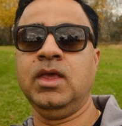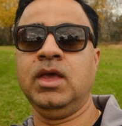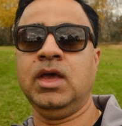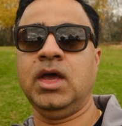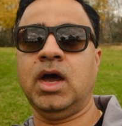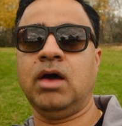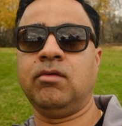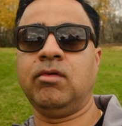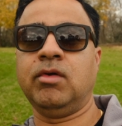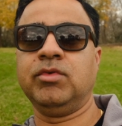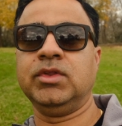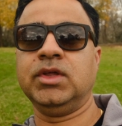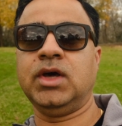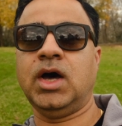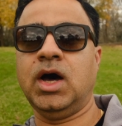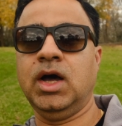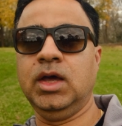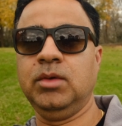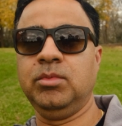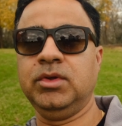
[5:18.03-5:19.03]
However, the
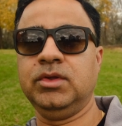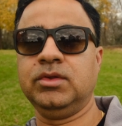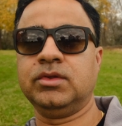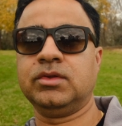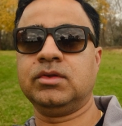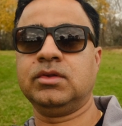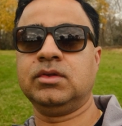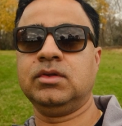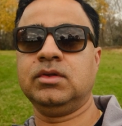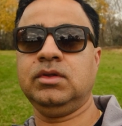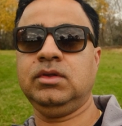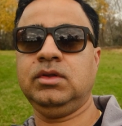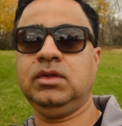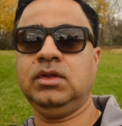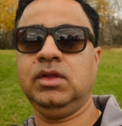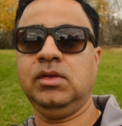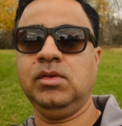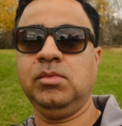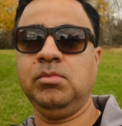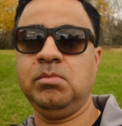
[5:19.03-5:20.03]
IBIS
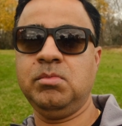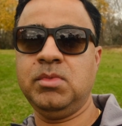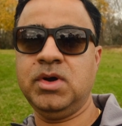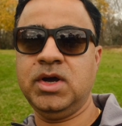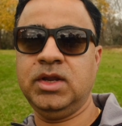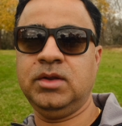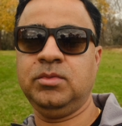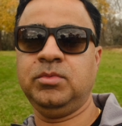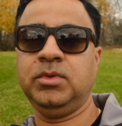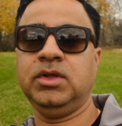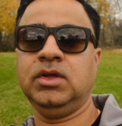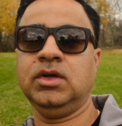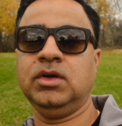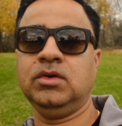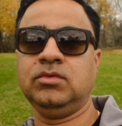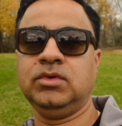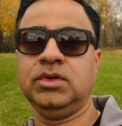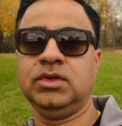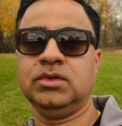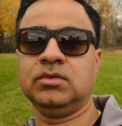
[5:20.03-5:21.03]
might be a
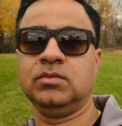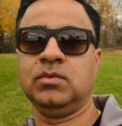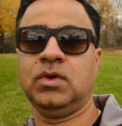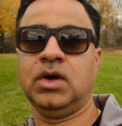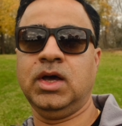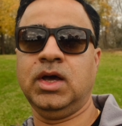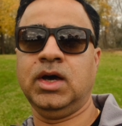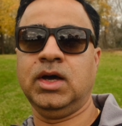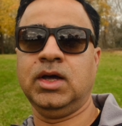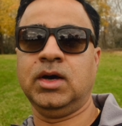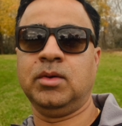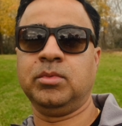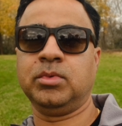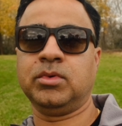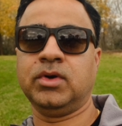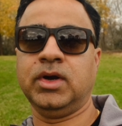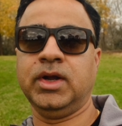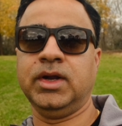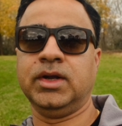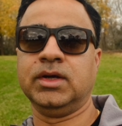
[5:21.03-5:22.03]
reason why I
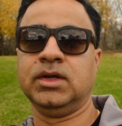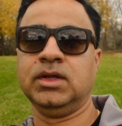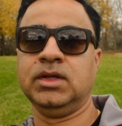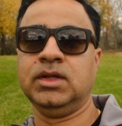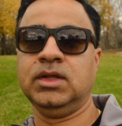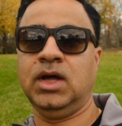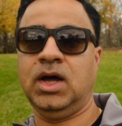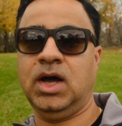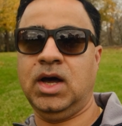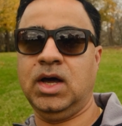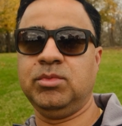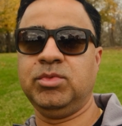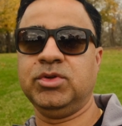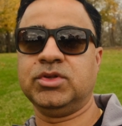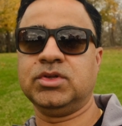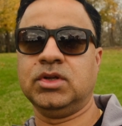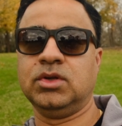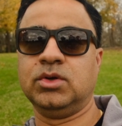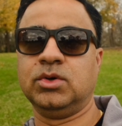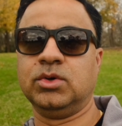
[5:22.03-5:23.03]
upgrade,
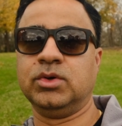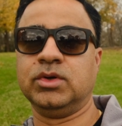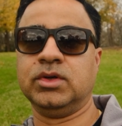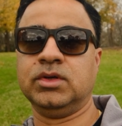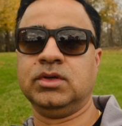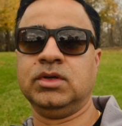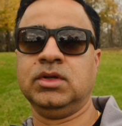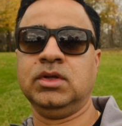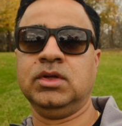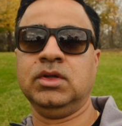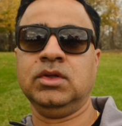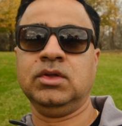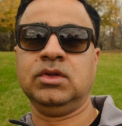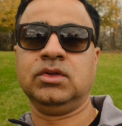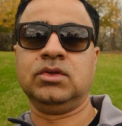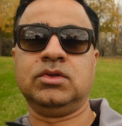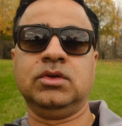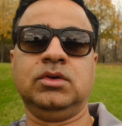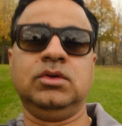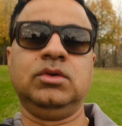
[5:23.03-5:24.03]
IBIS alone.
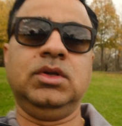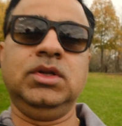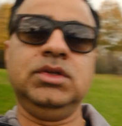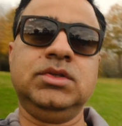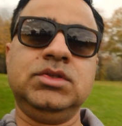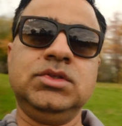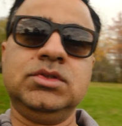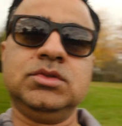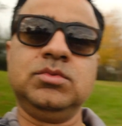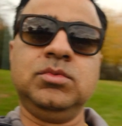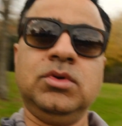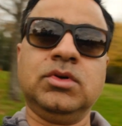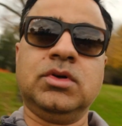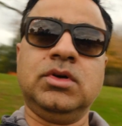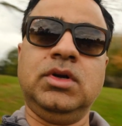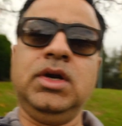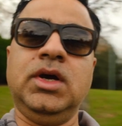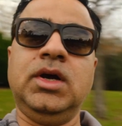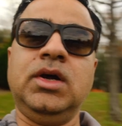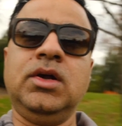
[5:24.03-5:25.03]
So let's just walk
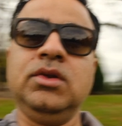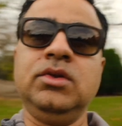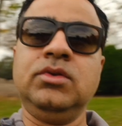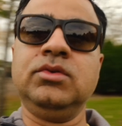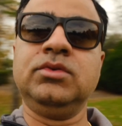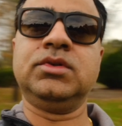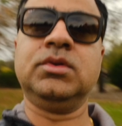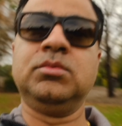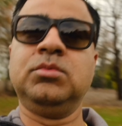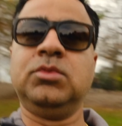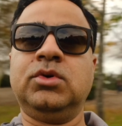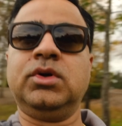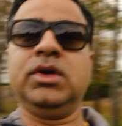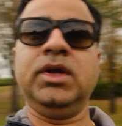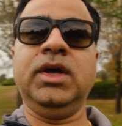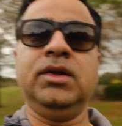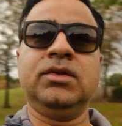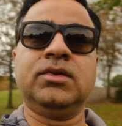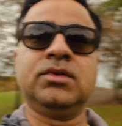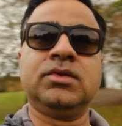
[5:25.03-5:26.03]
around, do some more
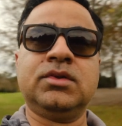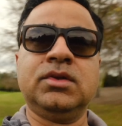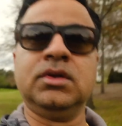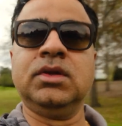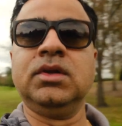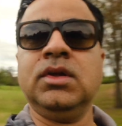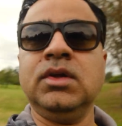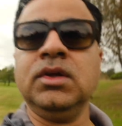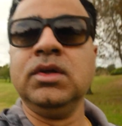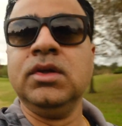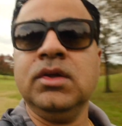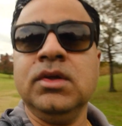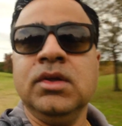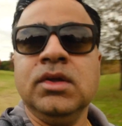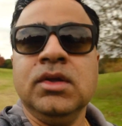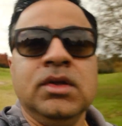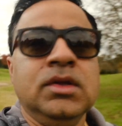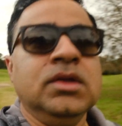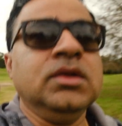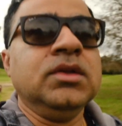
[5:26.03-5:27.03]
tests,
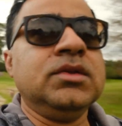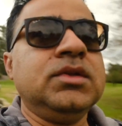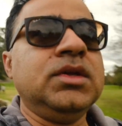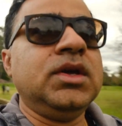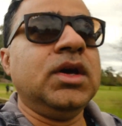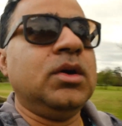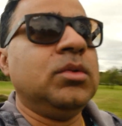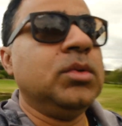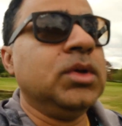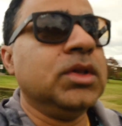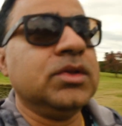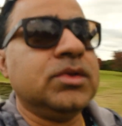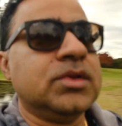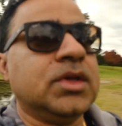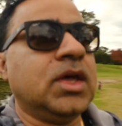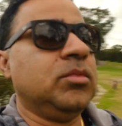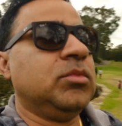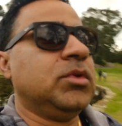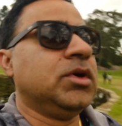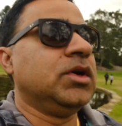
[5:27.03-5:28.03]
see how well this
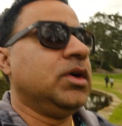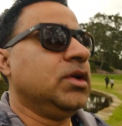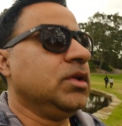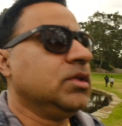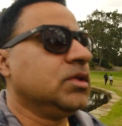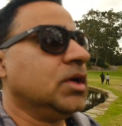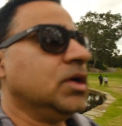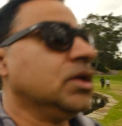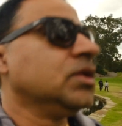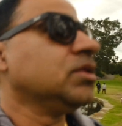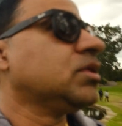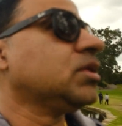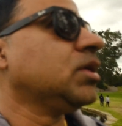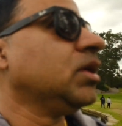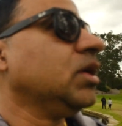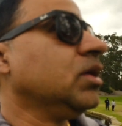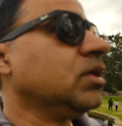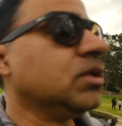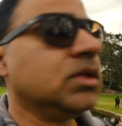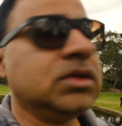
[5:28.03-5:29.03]
camera does.
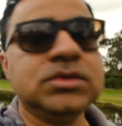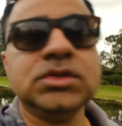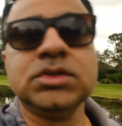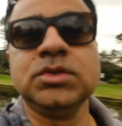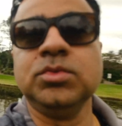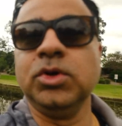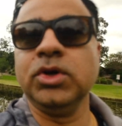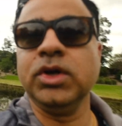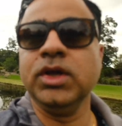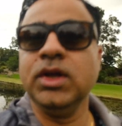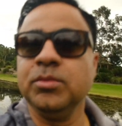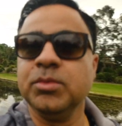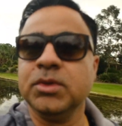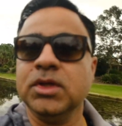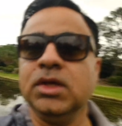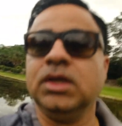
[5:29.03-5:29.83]
So I'm just walking up the